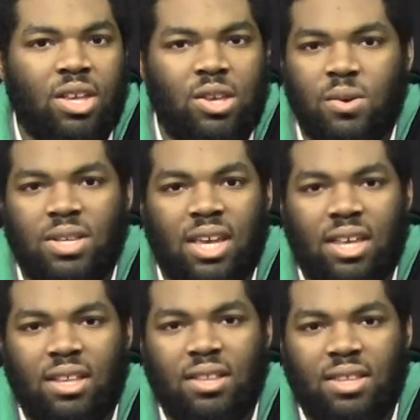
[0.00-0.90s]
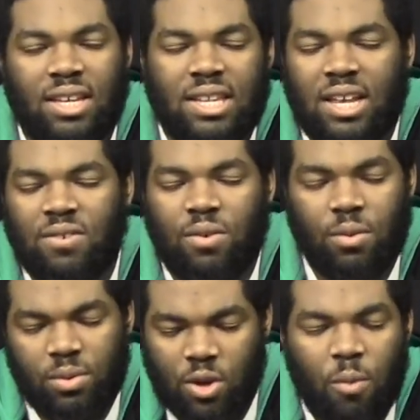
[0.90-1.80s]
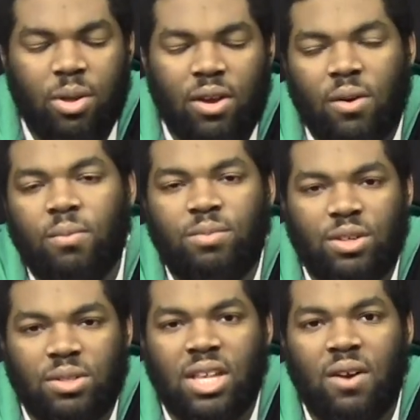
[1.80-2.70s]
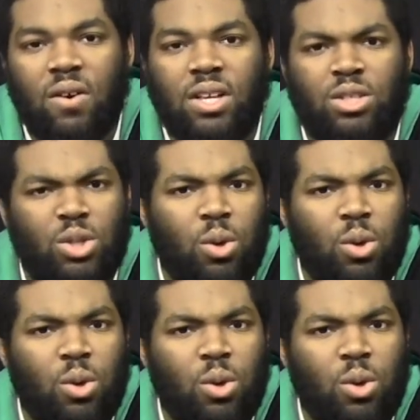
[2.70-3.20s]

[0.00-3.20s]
using testosterone or doping or steroids